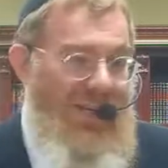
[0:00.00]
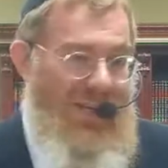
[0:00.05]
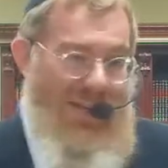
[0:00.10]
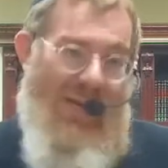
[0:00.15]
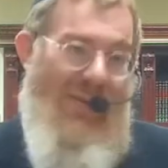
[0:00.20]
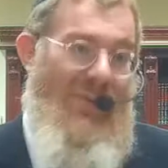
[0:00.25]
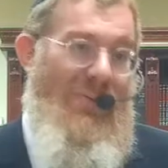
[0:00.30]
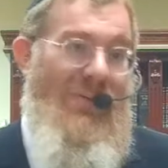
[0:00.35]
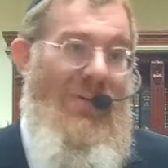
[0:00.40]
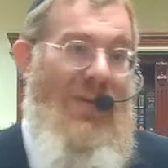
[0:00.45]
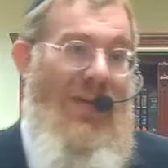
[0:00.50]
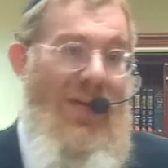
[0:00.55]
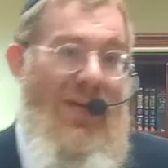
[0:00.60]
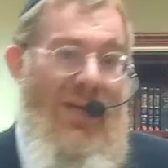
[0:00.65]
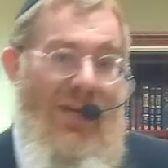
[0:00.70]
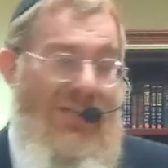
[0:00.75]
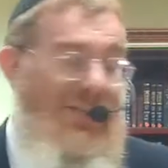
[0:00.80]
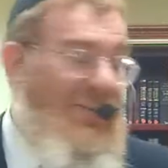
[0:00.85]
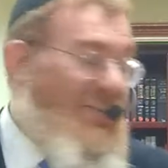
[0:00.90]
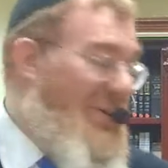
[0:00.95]
now,
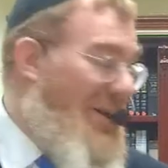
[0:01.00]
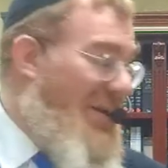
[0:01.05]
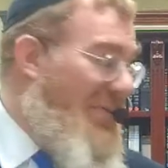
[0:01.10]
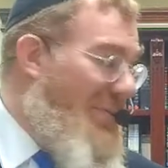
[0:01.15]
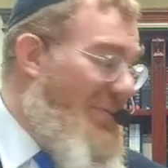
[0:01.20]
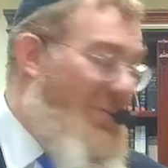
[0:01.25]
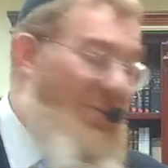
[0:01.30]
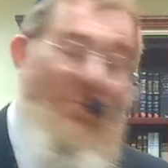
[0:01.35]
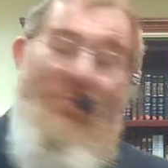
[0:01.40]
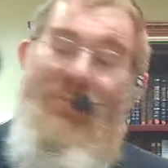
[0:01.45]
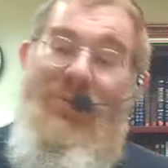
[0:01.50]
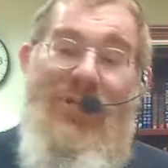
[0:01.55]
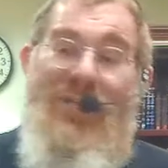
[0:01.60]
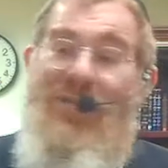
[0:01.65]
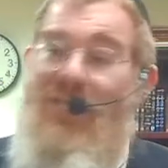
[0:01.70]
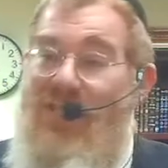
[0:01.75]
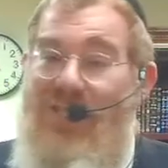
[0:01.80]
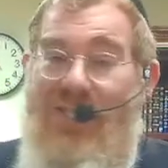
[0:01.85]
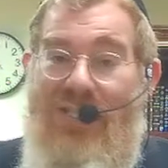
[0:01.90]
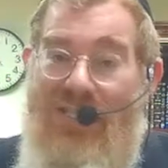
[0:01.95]
because they were never with
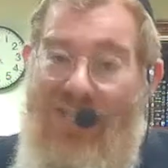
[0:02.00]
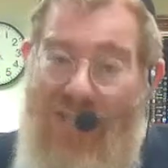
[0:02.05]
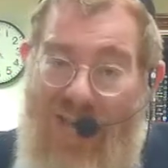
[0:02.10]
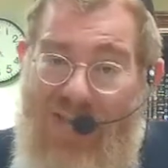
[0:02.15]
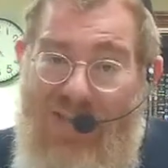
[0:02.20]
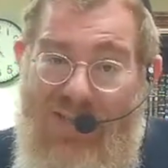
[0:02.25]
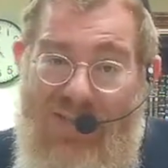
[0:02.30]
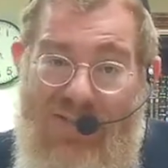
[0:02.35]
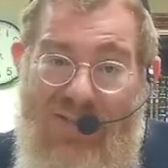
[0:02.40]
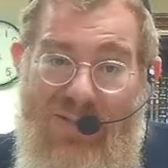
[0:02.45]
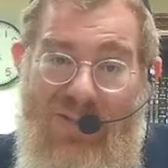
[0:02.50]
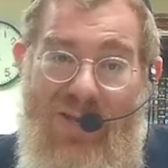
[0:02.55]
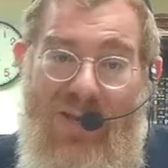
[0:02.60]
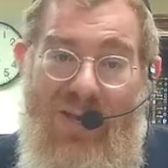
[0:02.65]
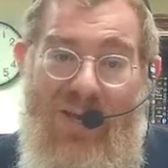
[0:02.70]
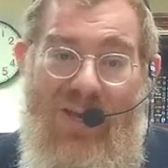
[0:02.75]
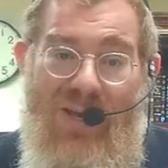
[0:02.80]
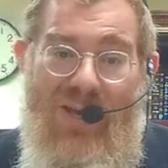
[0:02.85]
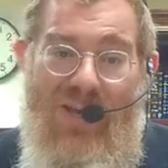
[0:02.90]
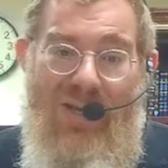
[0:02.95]
malicious intent.
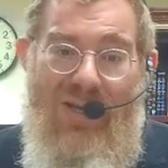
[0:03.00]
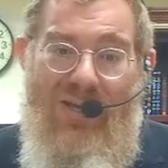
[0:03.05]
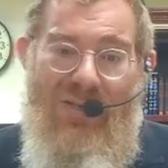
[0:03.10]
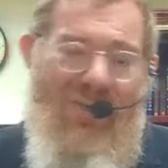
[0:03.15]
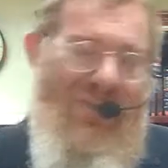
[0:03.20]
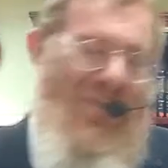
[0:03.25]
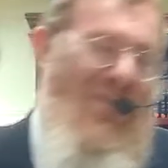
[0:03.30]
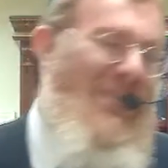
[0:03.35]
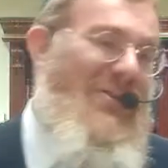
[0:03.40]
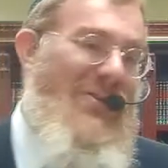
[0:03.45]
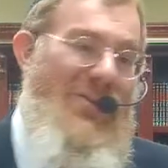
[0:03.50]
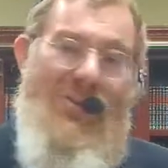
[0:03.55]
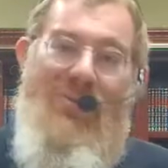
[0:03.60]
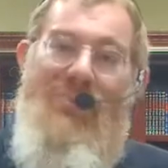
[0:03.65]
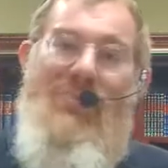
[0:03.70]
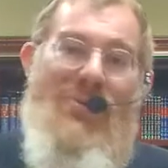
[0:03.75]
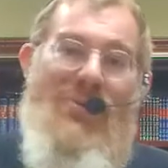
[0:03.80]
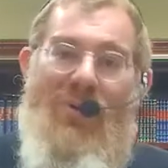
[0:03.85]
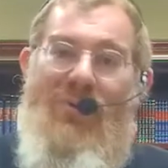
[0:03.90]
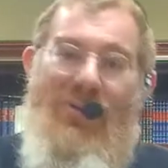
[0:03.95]
So here, you
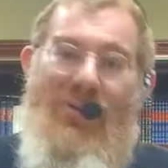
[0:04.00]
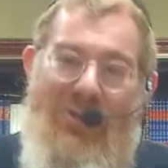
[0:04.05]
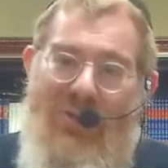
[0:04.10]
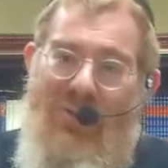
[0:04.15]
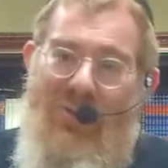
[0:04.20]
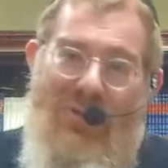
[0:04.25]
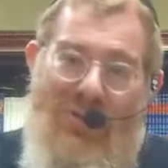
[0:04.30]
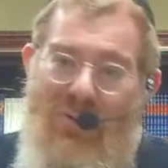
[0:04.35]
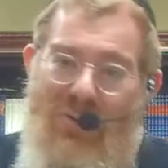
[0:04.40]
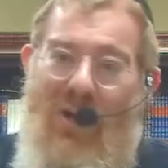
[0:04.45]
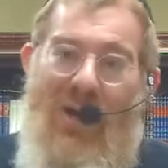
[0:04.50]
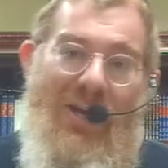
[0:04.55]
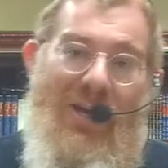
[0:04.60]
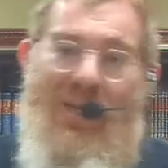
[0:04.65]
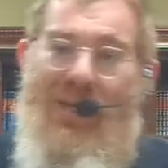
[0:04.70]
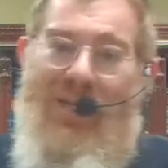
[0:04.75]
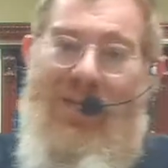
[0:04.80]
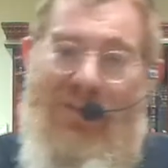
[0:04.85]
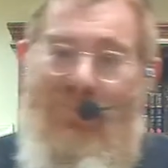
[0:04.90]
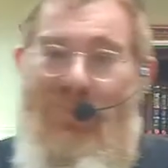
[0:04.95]
Yona, you're crying
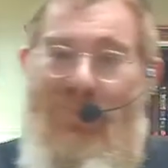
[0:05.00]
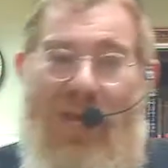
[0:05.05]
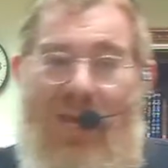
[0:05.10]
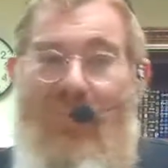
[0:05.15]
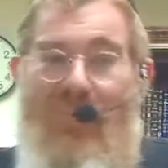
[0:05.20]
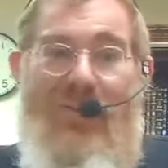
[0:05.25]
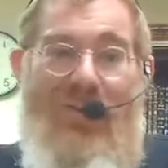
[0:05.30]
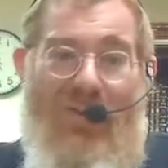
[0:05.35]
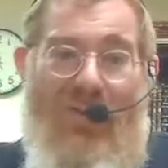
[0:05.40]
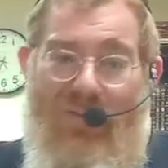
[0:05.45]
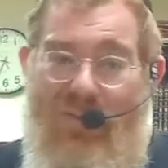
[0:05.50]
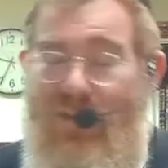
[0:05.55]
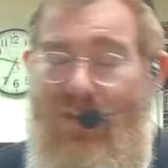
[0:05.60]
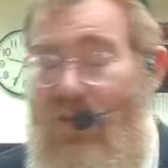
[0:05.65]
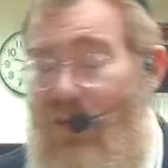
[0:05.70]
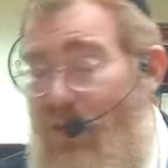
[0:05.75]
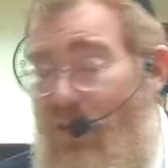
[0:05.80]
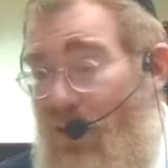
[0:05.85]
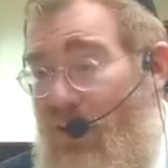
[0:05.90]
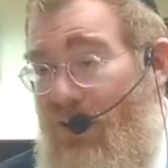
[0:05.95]
like a baby over the
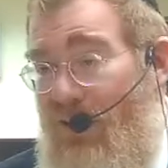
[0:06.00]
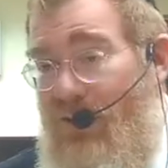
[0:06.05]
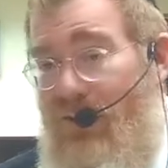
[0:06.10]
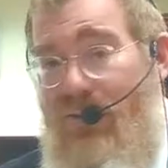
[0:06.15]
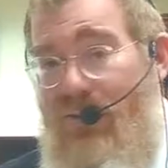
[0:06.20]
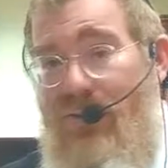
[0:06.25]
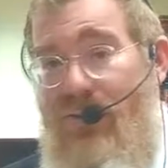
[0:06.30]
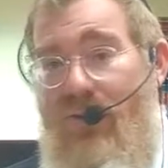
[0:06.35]
Kikayan.